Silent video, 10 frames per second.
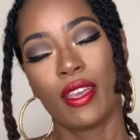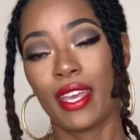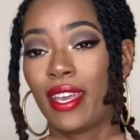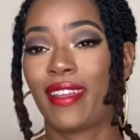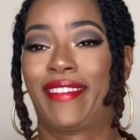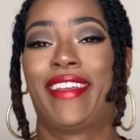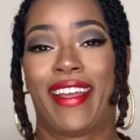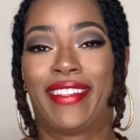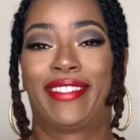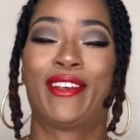And
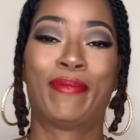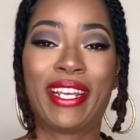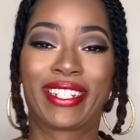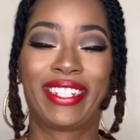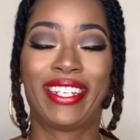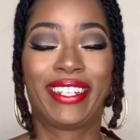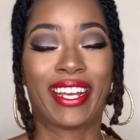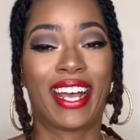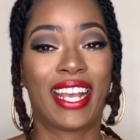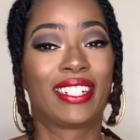yes, so basically
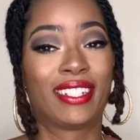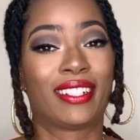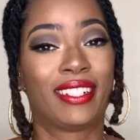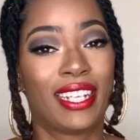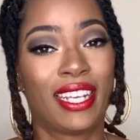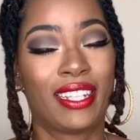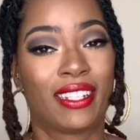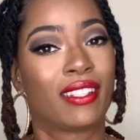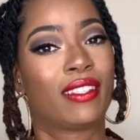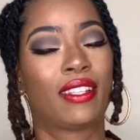guys, this is it.
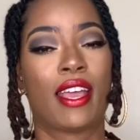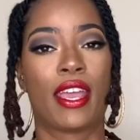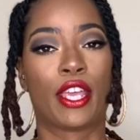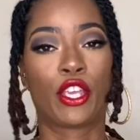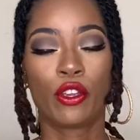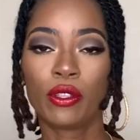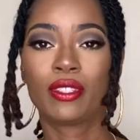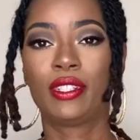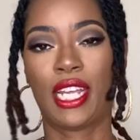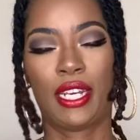This is a cute
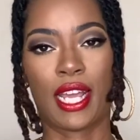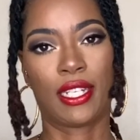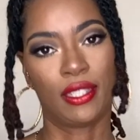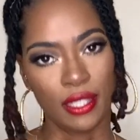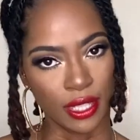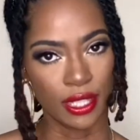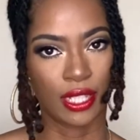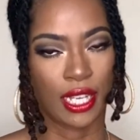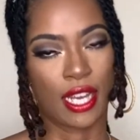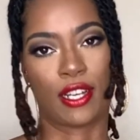little date night
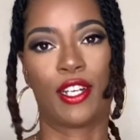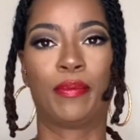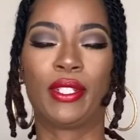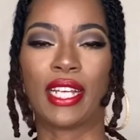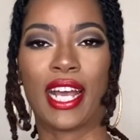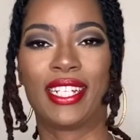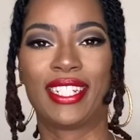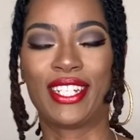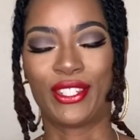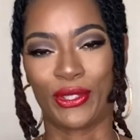look, and I hope you guys
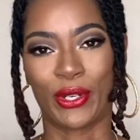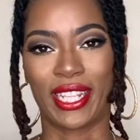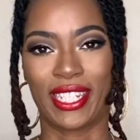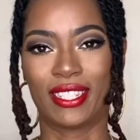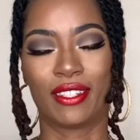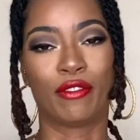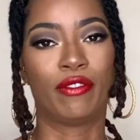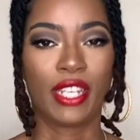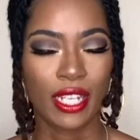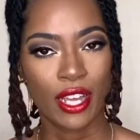enjoyed this
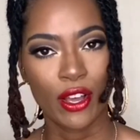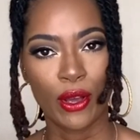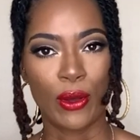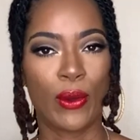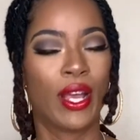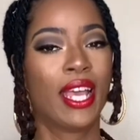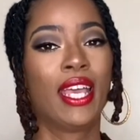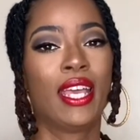video.